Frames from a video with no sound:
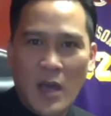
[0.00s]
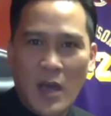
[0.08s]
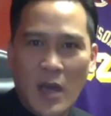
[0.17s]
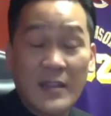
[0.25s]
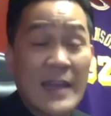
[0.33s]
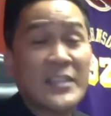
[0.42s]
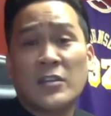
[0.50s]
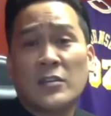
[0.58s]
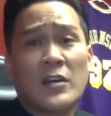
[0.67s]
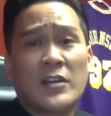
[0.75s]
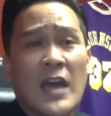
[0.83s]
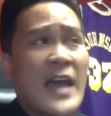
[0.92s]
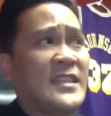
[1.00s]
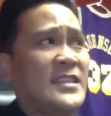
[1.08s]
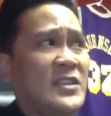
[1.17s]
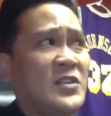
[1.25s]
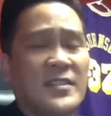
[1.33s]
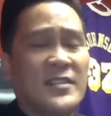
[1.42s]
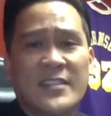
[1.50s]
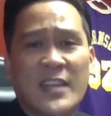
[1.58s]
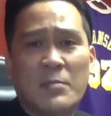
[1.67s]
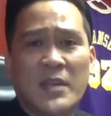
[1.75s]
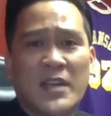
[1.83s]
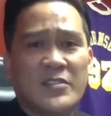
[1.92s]
that's going to look ideal to the state
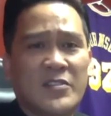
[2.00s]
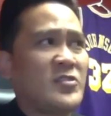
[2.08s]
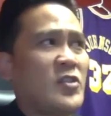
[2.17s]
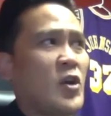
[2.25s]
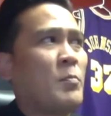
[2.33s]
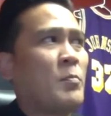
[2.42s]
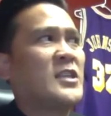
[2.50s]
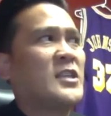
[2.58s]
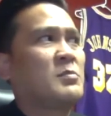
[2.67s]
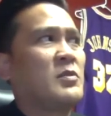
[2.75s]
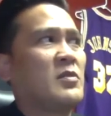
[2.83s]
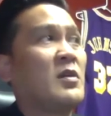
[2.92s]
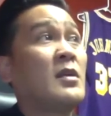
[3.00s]
because there's no possible